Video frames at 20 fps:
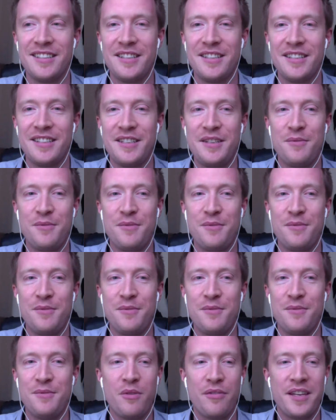Wonderful. Well,
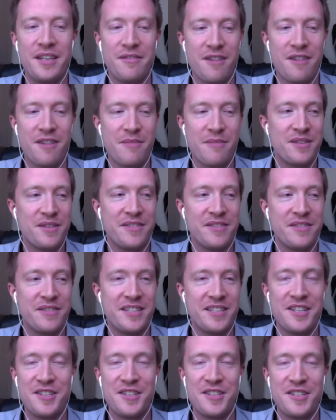thank you very much for the
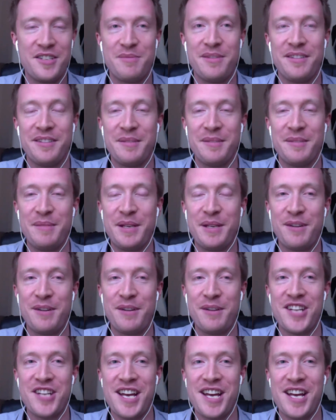invitation. It's been great to chat.